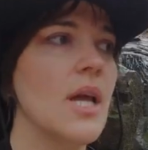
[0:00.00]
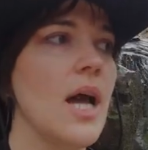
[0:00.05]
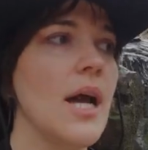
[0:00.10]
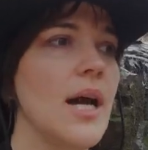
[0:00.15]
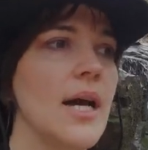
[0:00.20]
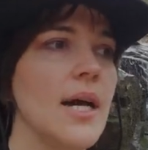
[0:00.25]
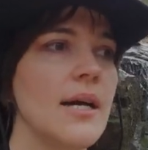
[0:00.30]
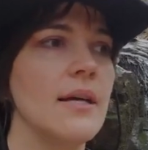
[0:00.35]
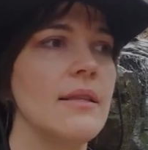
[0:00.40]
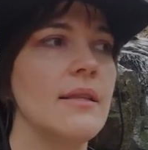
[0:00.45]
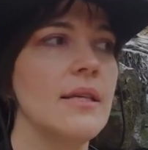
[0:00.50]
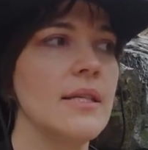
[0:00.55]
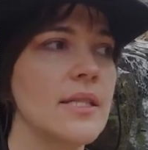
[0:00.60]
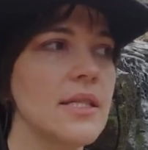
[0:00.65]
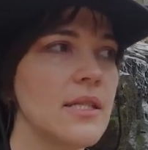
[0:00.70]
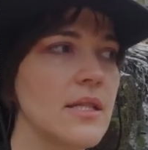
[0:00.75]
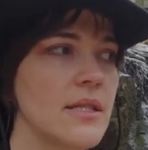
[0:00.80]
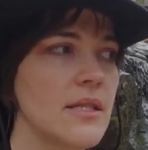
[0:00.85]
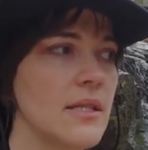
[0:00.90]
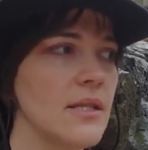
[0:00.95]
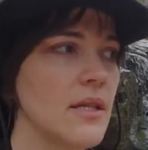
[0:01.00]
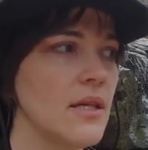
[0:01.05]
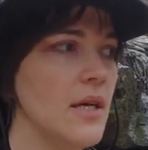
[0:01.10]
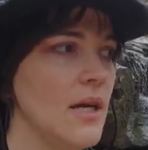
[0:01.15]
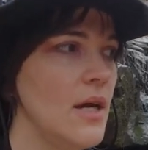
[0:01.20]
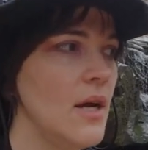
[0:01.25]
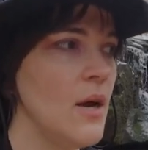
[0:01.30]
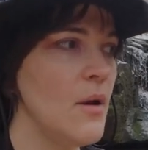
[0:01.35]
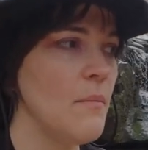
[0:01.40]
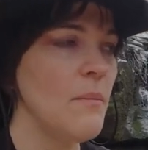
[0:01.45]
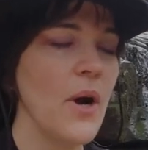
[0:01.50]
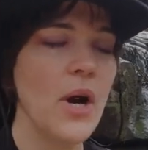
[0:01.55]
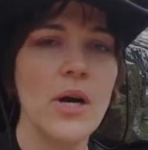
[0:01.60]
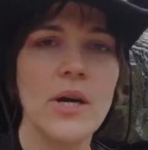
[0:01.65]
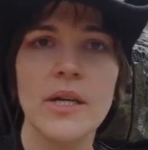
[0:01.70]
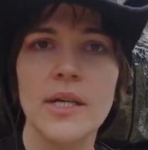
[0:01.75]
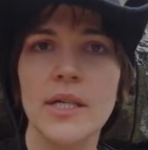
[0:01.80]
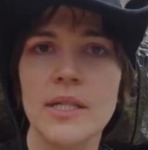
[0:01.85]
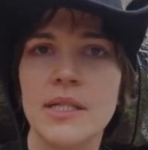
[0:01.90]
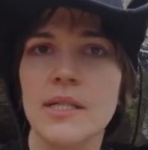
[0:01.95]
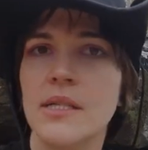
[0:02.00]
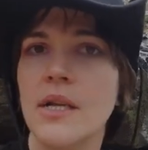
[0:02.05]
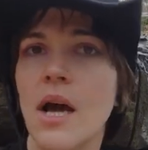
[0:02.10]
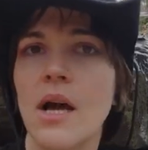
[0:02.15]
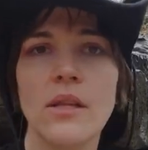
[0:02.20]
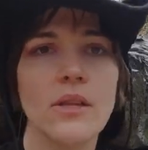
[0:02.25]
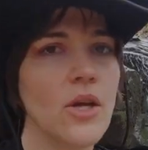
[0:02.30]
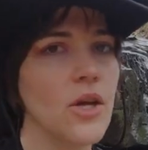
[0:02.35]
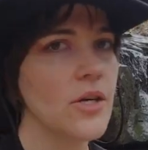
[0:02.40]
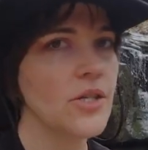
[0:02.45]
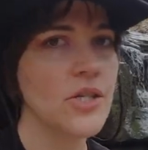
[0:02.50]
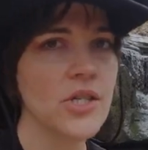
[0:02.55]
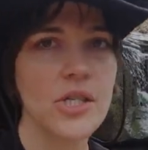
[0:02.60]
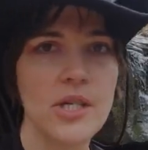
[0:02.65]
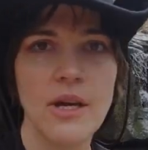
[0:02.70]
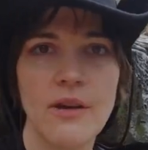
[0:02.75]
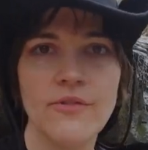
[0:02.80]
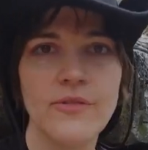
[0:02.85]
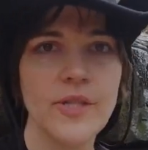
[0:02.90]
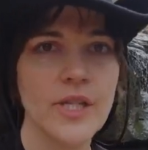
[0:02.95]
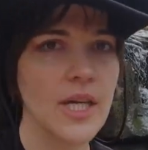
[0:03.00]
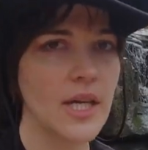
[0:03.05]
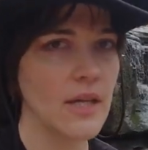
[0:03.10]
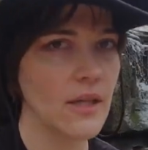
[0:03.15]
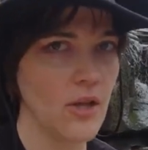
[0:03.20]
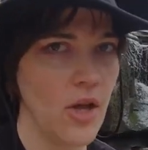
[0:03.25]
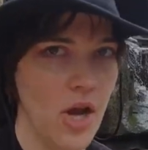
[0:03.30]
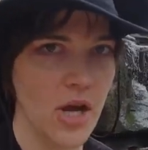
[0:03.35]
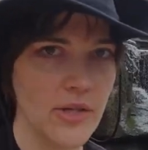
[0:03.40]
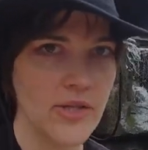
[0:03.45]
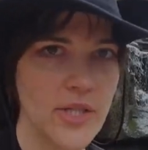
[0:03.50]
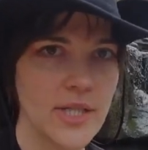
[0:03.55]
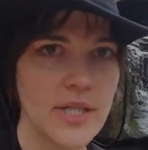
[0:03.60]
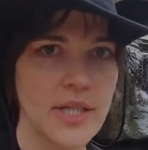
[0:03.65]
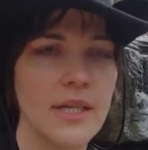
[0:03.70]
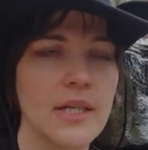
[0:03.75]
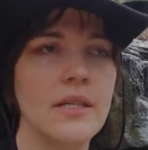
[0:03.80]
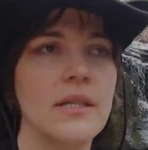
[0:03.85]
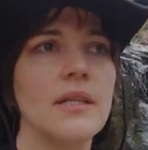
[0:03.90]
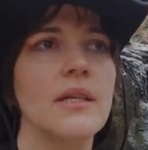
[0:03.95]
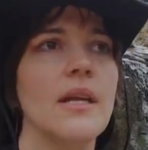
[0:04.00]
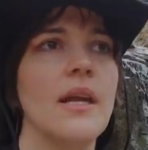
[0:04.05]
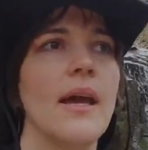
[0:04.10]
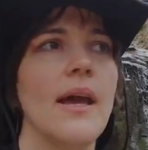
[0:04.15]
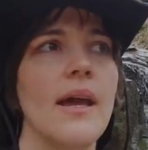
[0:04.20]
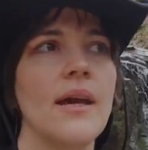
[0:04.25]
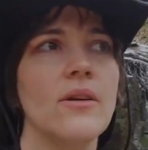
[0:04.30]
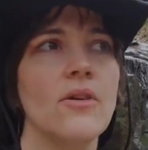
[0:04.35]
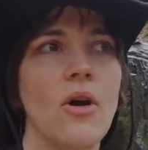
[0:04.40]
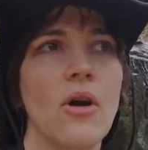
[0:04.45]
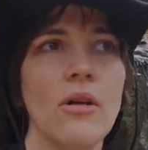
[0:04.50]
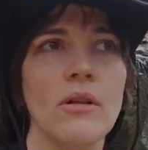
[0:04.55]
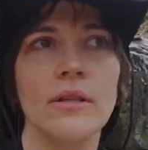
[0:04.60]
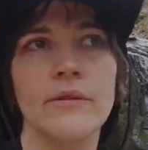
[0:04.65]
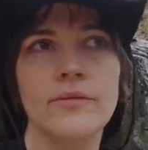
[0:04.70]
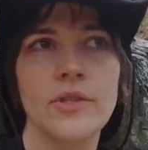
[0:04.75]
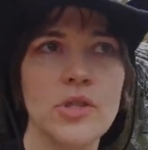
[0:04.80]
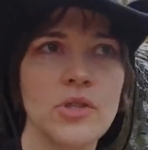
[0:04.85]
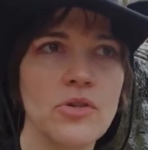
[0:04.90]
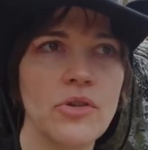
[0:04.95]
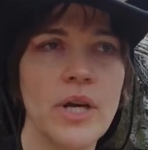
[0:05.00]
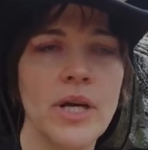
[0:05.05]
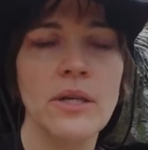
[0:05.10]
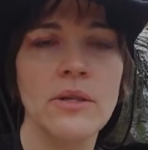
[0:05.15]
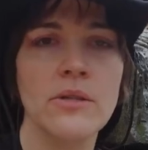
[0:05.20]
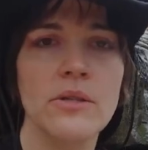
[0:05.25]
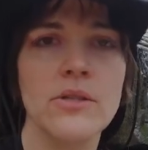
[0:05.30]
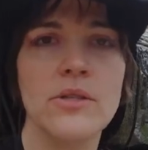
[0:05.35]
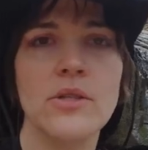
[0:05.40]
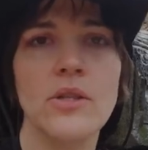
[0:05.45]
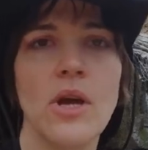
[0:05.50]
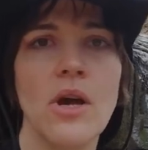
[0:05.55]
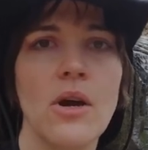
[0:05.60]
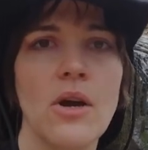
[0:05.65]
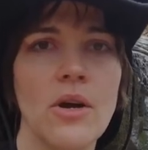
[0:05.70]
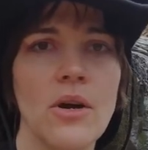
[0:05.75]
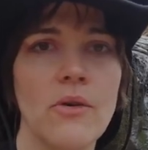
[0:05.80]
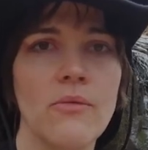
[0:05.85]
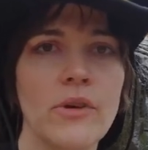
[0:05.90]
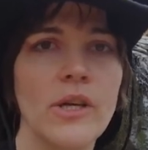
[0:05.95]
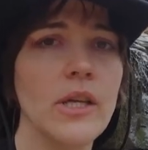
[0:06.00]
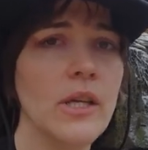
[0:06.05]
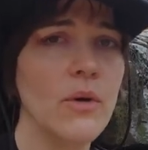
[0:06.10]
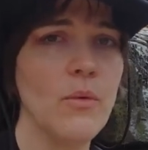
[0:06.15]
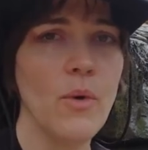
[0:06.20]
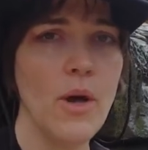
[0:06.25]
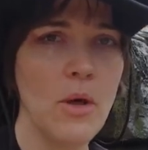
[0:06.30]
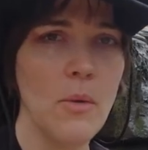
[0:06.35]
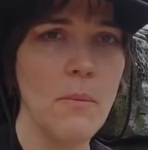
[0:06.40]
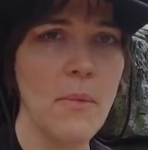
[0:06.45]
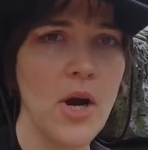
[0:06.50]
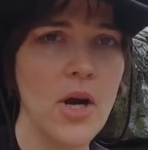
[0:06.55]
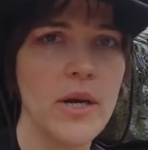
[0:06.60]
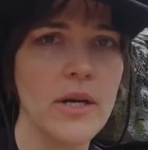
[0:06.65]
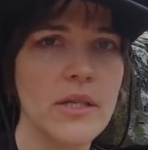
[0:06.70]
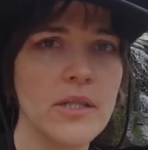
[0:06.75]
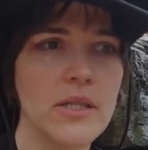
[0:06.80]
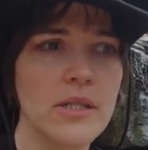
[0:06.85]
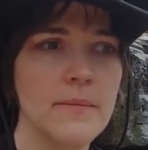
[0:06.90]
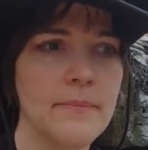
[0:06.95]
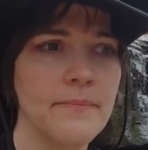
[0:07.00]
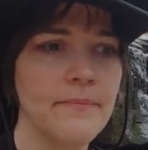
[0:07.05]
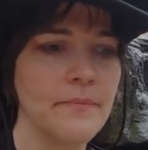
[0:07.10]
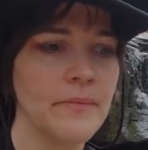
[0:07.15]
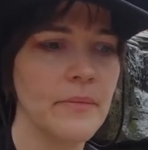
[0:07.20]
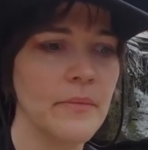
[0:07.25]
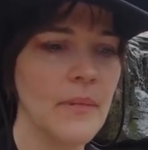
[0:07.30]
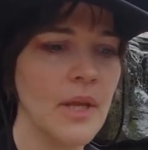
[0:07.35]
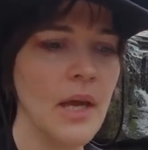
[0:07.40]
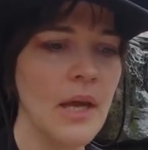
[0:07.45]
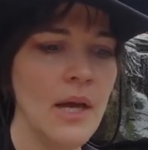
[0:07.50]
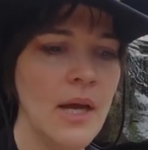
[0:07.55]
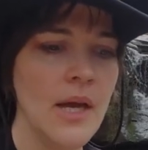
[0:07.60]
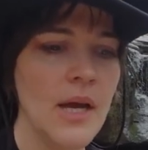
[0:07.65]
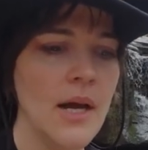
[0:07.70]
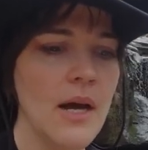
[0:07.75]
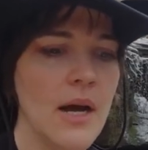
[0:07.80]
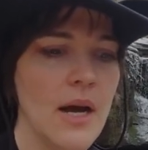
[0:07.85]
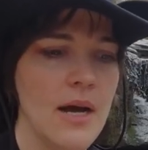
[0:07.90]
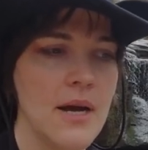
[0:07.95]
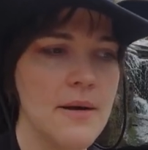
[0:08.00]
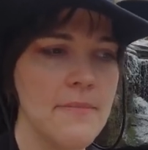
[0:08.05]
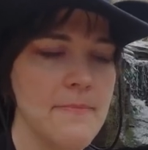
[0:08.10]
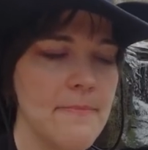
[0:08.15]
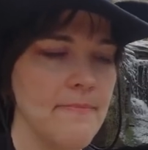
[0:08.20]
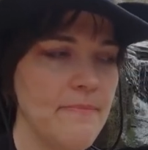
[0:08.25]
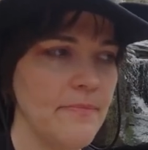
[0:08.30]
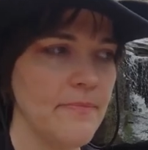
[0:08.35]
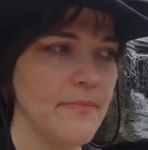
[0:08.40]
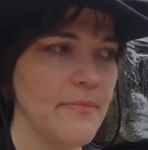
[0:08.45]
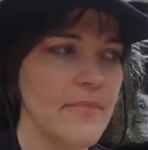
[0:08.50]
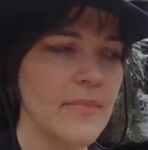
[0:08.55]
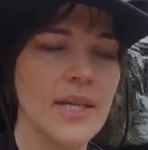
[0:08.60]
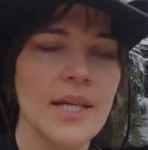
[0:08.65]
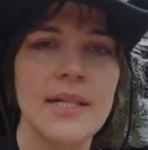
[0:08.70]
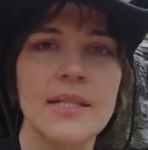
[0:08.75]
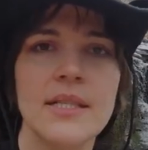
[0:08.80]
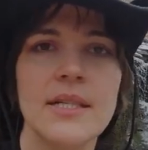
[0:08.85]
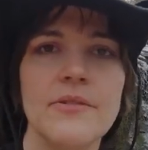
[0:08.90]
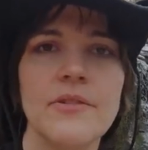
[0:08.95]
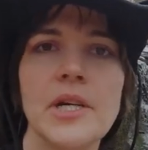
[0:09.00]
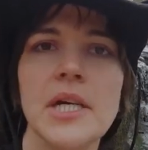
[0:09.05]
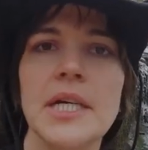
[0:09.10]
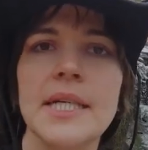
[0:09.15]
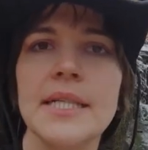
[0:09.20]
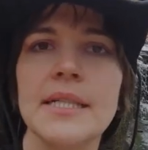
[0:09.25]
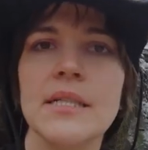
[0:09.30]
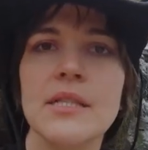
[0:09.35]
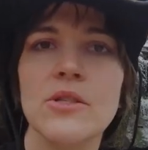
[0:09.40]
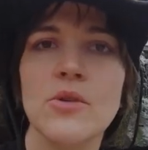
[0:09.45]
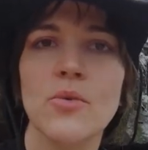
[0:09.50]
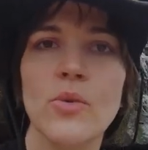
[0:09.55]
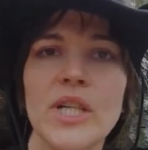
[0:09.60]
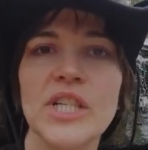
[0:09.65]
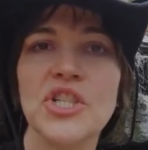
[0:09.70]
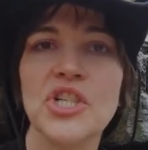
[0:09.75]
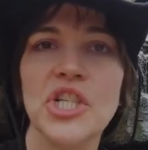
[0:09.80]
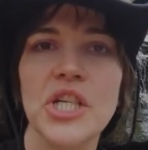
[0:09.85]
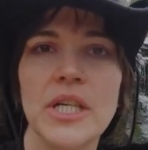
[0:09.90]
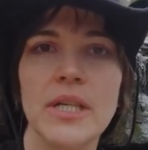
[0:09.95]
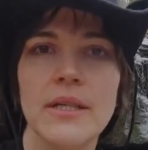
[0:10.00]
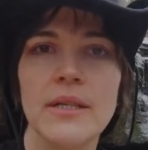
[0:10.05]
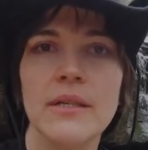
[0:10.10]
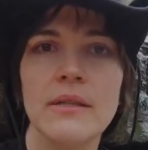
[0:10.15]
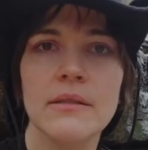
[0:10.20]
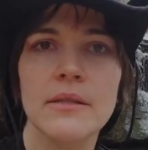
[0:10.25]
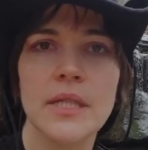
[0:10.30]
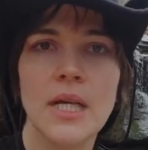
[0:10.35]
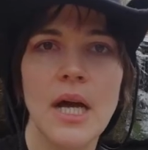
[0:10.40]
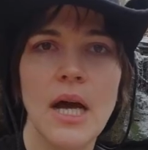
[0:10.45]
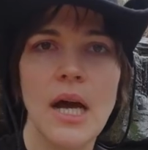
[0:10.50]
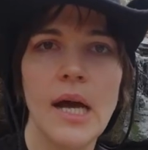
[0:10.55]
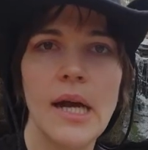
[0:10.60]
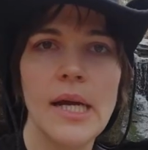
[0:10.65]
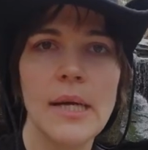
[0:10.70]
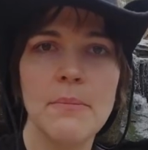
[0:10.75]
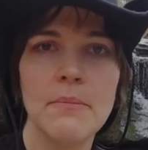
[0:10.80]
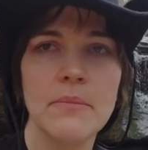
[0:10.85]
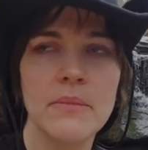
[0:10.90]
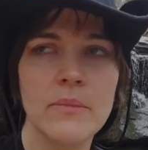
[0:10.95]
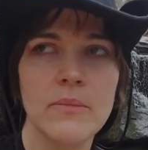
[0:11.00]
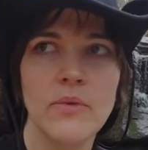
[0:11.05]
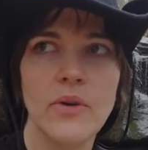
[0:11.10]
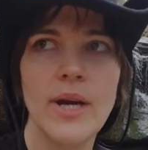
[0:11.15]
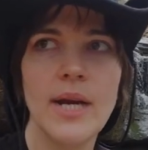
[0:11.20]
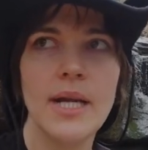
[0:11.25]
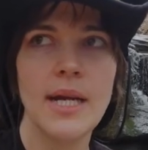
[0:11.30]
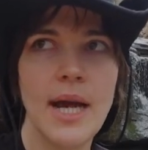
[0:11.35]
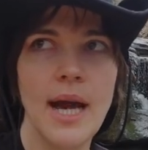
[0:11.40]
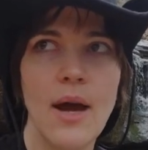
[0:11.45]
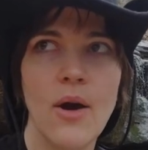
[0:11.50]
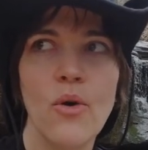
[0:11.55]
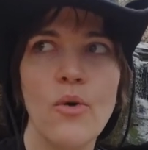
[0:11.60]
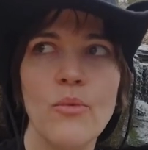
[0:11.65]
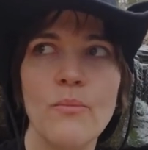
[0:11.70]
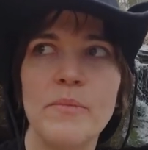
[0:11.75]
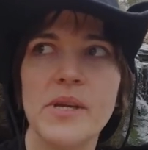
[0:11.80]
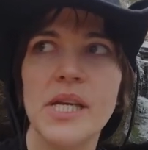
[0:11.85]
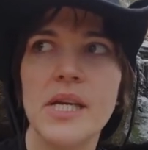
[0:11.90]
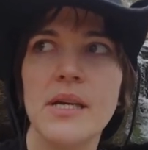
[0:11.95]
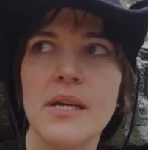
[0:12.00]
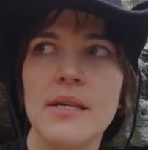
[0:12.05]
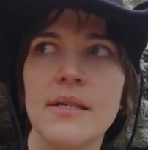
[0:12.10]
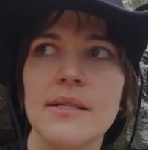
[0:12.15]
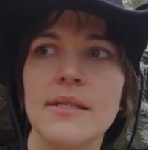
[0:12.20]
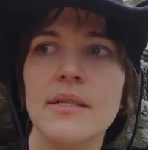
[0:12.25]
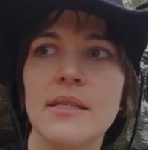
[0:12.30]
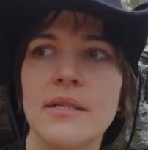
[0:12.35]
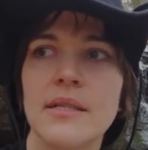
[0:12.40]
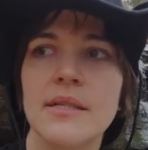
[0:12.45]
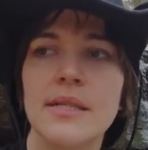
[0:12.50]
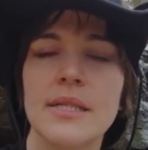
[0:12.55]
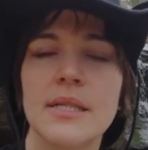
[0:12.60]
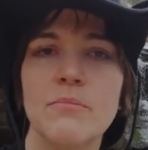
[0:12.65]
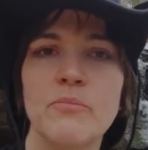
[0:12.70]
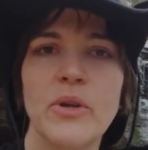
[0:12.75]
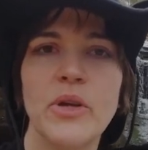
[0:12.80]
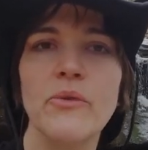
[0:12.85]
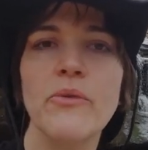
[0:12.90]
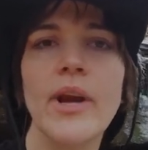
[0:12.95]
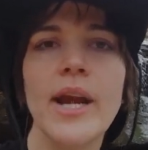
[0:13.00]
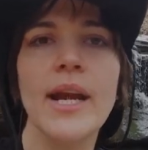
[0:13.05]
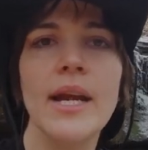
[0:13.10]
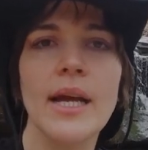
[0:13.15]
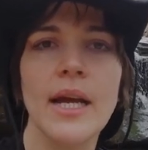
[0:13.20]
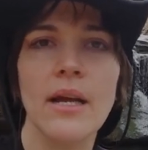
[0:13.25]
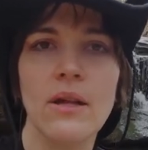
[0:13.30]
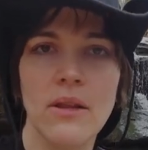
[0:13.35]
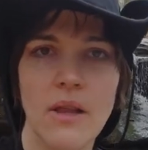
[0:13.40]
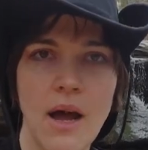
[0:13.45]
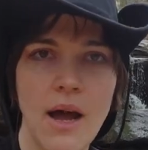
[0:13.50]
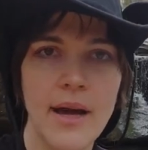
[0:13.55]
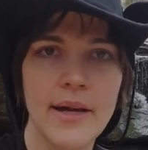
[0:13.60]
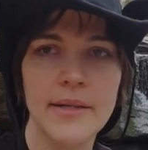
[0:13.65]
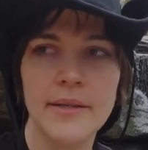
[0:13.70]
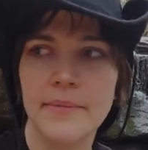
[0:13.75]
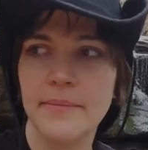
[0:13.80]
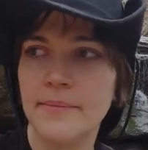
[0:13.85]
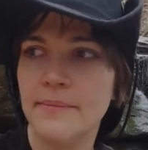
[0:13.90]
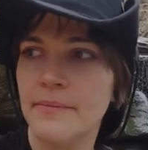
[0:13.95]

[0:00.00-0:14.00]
uh, this park is not large enough to get lost in, and all of the trails are really well marked. Um, it's a very squishy time right now because it's been raining a lot,